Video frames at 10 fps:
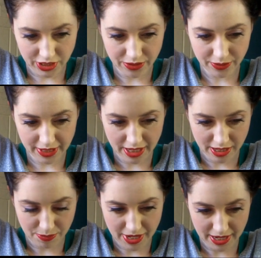generally
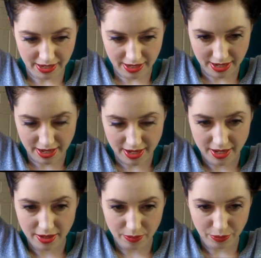you pin,
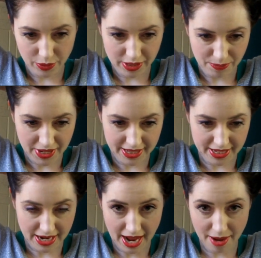putting the pins
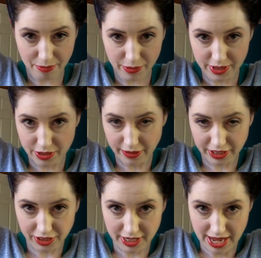in an upwards
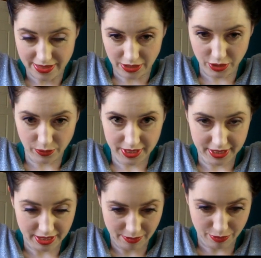direction and then
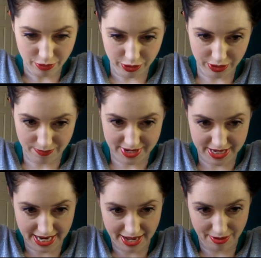twist and push them
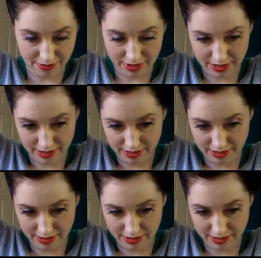down.